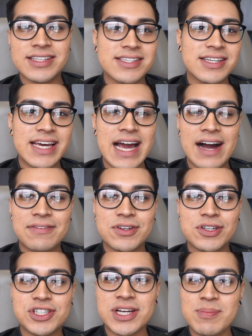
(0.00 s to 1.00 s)
It's the day
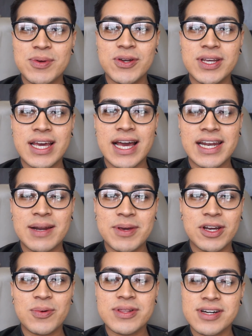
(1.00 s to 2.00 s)
after Gen Beauty, and I'm
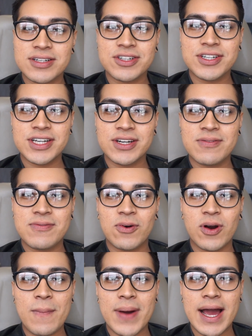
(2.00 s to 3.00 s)
here with Dr. Dhir
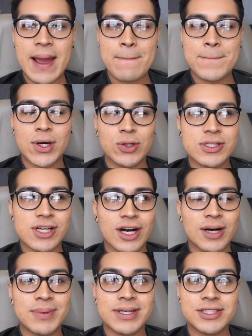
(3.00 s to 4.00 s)
for my
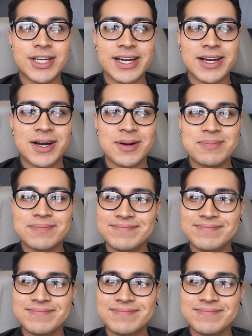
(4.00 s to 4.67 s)
post-op checkup.